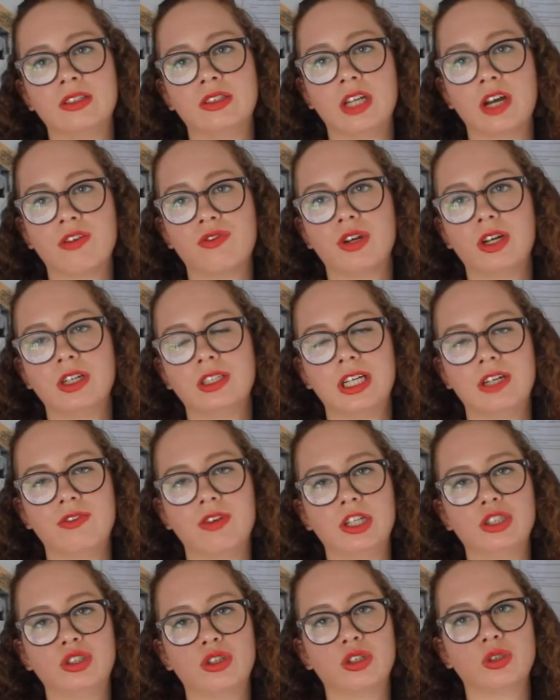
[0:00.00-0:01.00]
definite
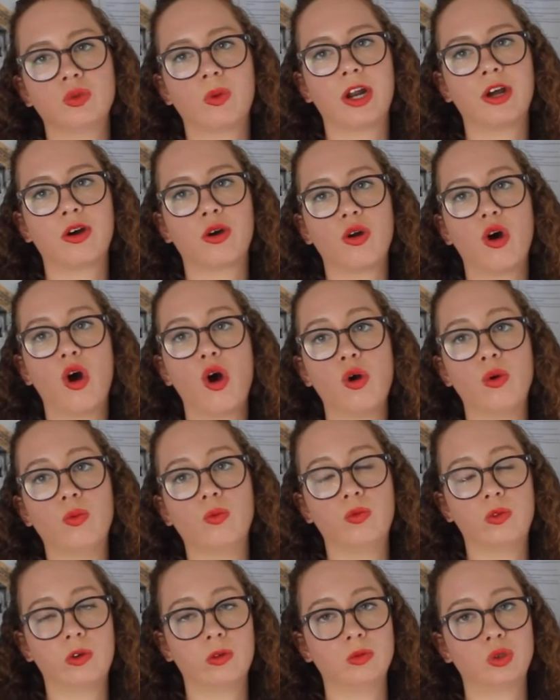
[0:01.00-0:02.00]
TV shows when I got
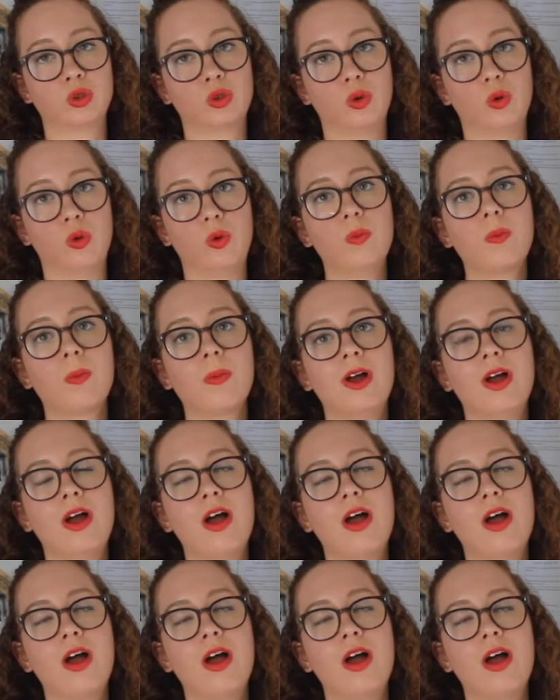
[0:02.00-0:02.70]
home from school.